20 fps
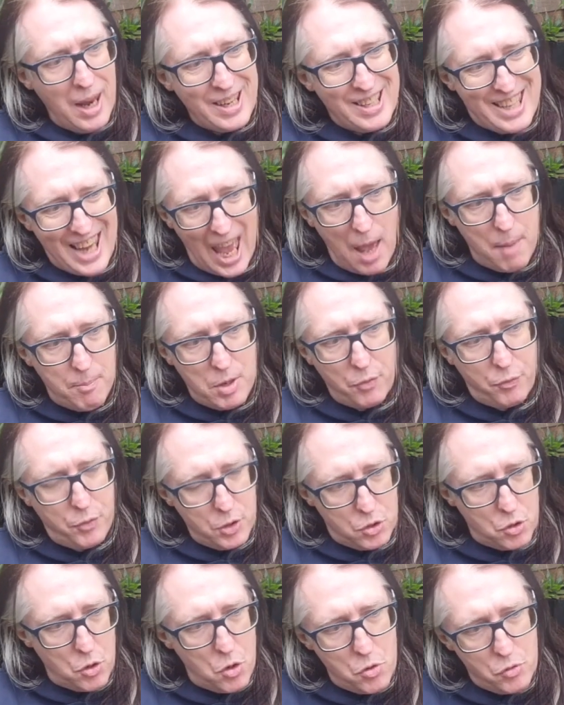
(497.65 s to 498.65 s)
damned if
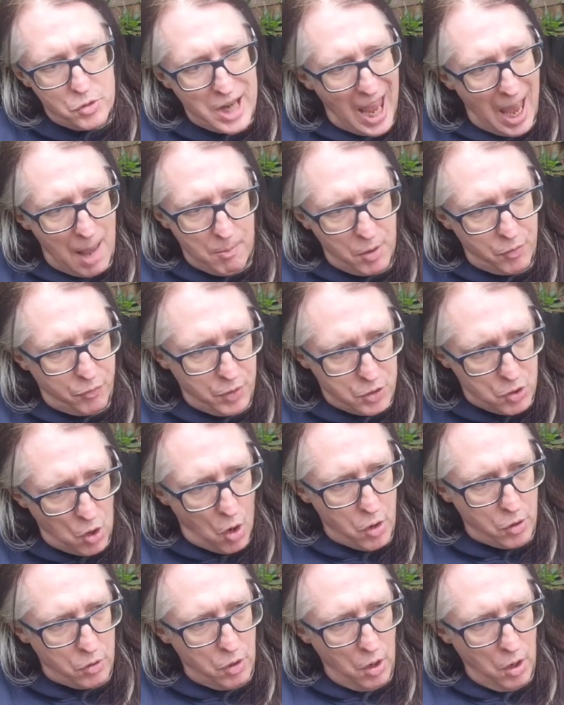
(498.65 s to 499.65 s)
you do, damned if you
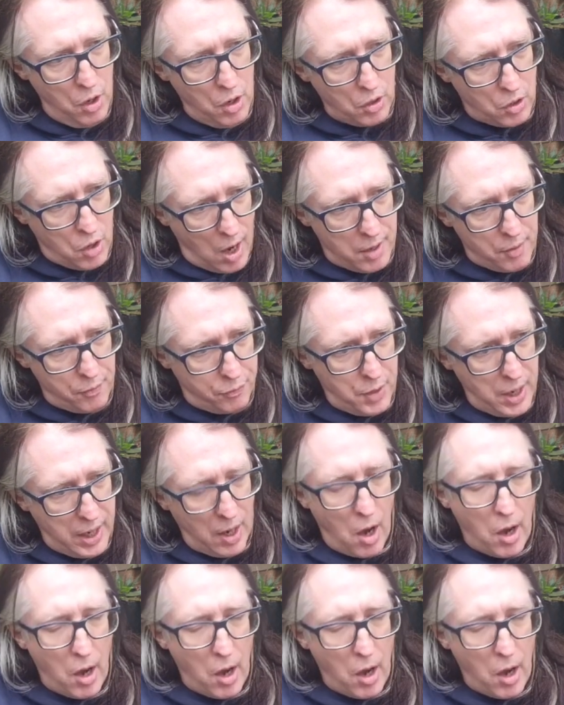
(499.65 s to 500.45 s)
don't kind of thing.